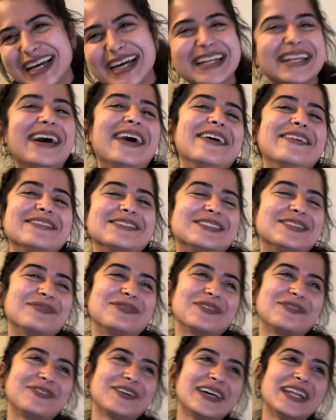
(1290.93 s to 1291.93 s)
No, it was
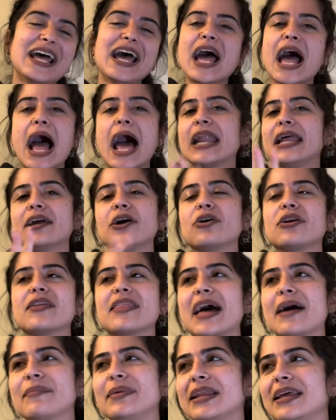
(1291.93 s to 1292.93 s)
super fun. I didn't go to
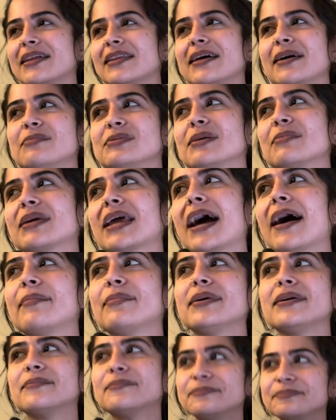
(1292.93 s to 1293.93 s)
that many clubs, I'm
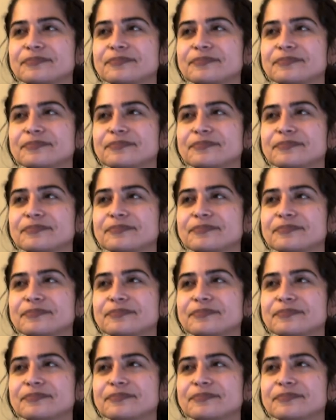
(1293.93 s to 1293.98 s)
capping.